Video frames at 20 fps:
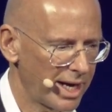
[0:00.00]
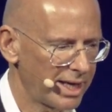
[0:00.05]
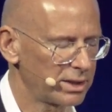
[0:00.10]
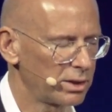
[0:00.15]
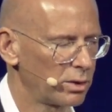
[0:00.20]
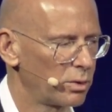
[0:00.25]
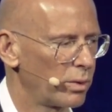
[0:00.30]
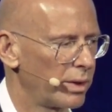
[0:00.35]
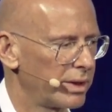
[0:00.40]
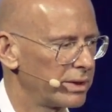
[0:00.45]

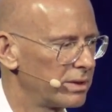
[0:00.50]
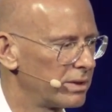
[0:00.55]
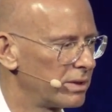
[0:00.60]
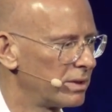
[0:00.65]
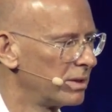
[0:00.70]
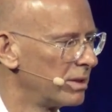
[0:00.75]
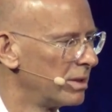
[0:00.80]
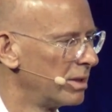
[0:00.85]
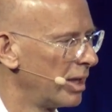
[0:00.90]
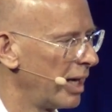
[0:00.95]

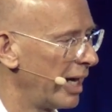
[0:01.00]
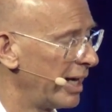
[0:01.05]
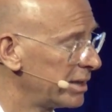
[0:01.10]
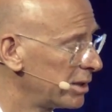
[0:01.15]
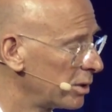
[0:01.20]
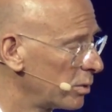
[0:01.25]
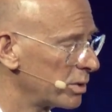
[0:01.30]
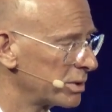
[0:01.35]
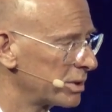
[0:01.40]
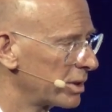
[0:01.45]

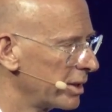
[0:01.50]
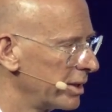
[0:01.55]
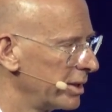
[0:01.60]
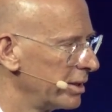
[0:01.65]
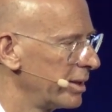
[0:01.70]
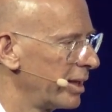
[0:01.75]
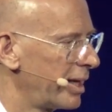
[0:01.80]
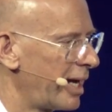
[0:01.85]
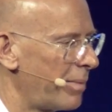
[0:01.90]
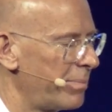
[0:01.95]
adequately
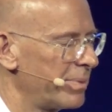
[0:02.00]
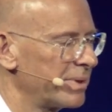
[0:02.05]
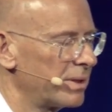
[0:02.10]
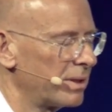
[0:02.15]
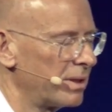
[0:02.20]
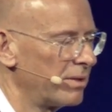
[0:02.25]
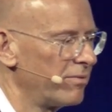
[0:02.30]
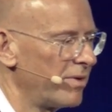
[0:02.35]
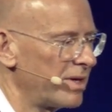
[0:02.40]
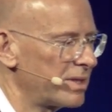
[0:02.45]
the capital
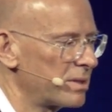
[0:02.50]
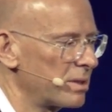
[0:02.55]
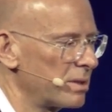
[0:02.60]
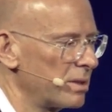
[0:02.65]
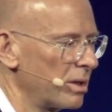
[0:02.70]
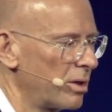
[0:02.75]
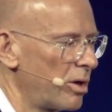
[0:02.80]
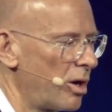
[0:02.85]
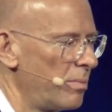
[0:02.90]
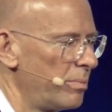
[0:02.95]
invested in the
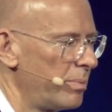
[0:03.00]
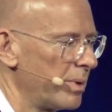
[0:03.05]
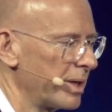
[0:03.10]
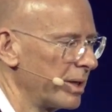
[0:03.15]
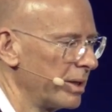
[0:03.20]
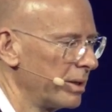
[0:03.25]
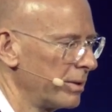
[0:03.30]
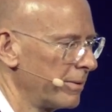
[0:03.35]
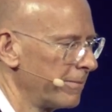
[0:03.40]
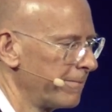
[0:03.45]

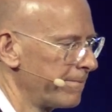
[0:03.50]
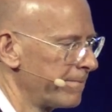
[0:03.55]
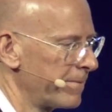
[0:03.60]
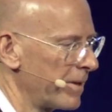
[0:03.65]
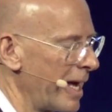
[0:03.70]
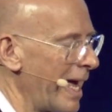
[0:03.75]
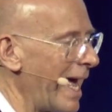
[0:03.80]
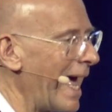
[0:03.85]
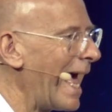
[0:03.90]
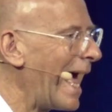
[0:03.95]
company.
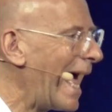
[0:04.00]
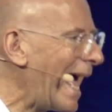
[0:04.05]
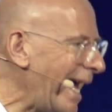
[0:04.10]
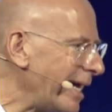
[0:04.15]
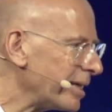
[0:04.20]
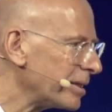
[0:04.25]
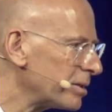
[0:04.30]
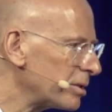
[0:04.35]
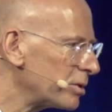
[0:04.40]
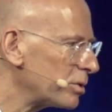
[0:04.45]

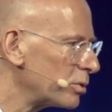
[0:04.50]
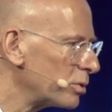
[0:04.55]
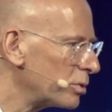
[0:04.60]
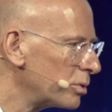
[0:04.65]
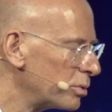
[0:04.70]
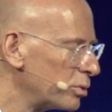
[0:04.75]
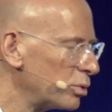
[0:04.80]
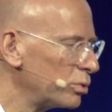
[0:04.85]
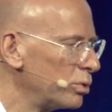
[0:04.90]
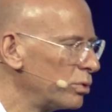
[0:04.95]
And
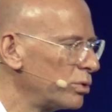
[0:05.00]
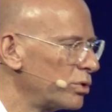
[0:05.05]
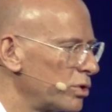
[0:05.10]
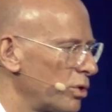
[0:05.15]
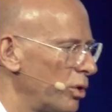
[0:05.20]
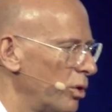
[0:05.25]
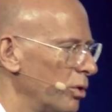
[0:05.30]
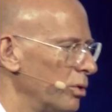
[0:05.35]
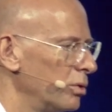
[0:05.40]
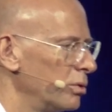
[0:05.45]
to do
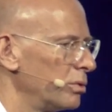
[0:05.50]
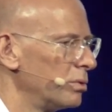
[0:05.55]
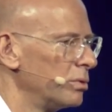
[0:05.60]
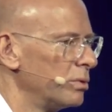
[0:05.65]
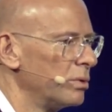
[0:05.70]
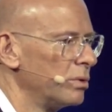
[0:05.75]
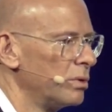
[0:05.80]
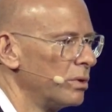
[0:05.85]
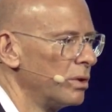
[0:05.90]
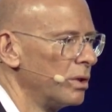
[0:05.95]
so,
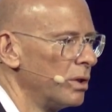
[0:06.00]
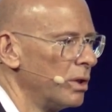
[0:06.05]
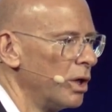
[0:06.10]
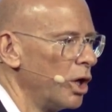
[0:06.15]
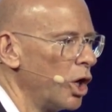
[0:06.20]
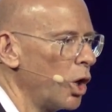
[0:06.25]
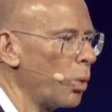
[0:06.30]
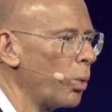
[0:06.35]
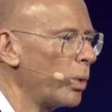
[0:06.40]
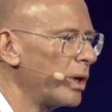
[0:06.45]

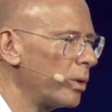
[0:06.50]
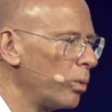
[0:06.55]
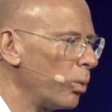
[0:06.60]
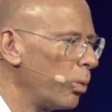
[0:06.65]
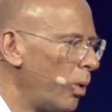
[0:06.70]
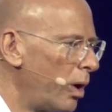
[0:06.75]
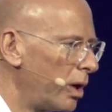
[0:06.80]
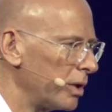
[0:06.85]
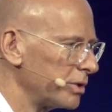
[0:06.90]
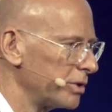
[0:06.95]
we
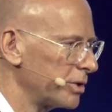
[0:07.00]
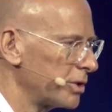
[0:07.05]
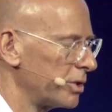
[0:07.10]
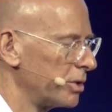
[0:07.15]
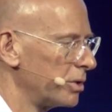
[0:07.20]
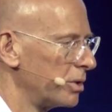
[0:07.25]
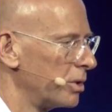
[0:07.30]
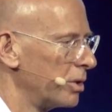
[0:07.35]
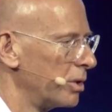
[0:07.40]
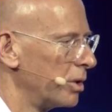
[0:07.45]
want,
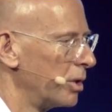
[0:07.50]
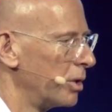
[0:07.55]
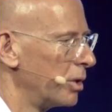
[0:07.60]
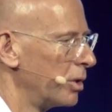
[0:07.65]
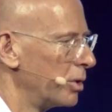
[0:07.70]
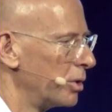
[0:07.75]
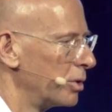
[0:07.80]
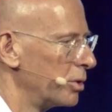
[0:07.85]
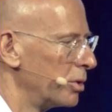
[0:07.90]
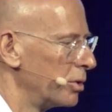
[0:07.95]

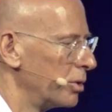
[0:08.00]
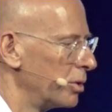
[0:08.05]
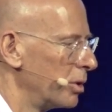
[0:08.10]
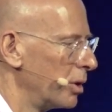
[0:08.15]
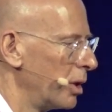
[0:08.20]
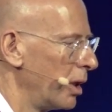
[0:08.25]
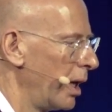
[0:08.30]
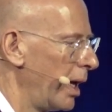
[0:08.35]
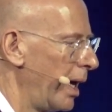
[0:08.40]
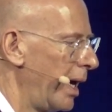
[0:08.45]

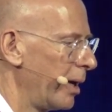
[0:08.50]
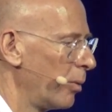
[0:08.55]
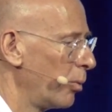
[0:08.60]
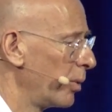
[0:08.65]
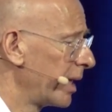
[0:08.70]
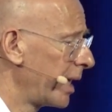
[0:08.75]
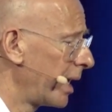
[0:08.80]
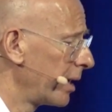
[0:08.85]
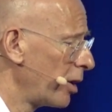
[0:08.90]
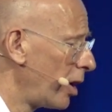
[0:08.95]
and we
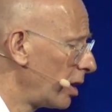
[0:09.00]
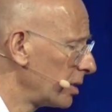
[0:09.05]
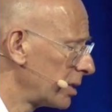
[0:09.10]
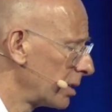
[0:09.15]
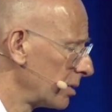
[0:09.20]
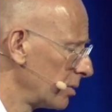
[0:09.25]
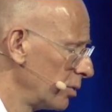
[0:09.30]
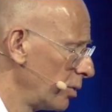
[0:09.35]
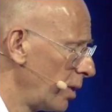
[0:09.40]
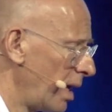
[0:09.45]

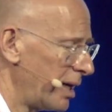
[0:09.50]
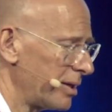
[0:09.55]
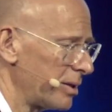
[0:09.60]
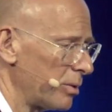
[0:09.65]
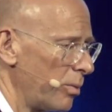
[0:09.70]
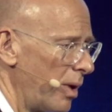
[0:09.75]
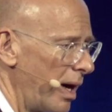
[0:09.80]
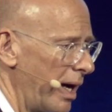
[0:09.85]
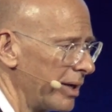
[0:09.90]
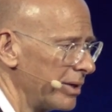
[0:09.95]
cannot do
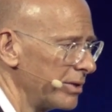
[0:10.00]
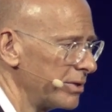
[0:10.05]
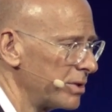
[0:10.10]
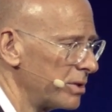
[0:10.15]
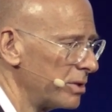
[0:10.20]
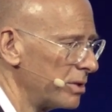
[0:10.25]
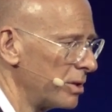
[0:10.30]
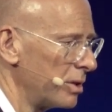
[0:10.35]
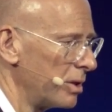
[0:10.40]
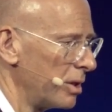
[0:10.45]
otherwise,
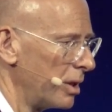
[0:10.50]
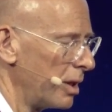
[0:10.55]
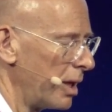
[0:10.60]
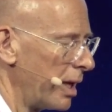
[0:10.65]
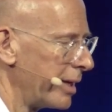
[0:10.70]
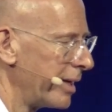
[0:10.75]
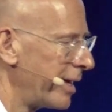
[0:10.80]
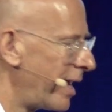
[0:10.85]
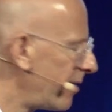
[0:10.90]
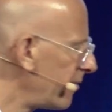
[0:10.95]

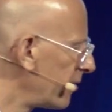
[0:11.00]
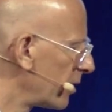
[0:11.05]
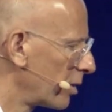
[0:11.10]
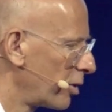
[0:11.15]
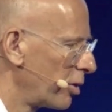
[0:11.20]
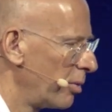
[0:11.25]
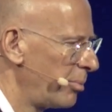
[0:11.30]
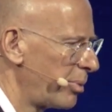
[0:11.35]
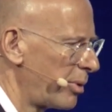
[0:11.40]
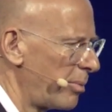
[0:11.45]
never
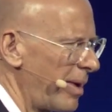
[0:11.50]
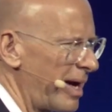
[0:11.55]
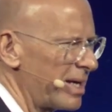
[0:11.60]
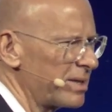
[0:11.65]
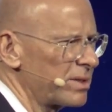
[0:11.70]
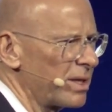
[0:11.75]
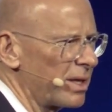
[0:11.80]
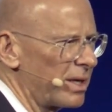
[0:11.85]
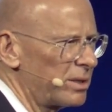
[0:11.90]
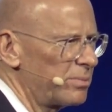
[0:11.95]
compromise
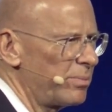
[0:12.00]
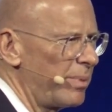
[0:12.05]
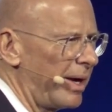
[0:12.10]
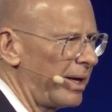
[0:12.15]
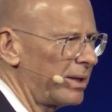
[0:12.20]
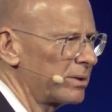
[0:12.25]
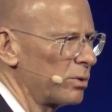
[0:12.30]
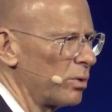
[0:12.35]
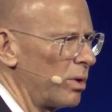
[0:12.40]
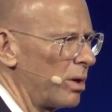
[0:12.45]
the
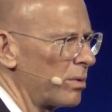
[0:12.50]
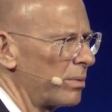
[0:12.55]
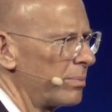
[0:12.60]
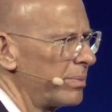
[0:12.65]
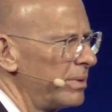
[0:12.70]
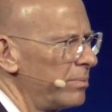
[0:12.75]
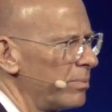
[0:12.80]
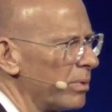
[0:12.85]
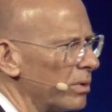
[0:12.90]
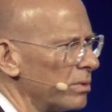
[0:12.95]
respect to our
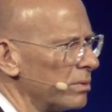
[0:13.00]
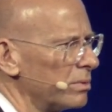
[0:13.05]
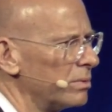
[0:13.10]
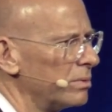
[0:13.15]
people,